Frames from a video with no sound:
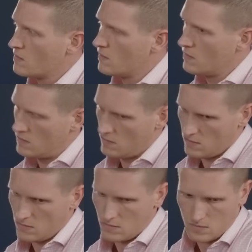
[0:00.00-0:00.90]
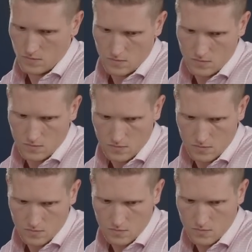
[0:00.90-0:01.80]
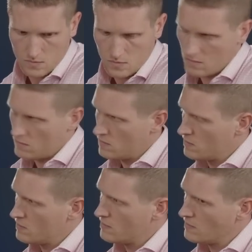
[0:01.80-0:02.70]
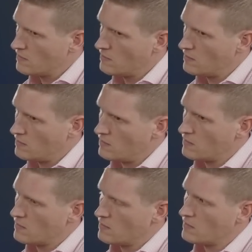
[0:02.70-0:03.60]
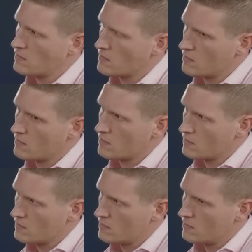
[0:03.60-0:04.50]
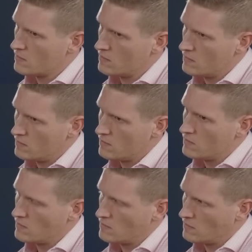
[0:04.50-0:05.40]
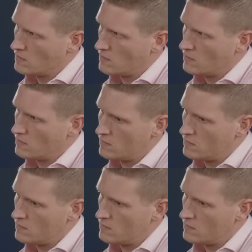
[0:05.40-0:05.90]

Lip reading: (not speaking)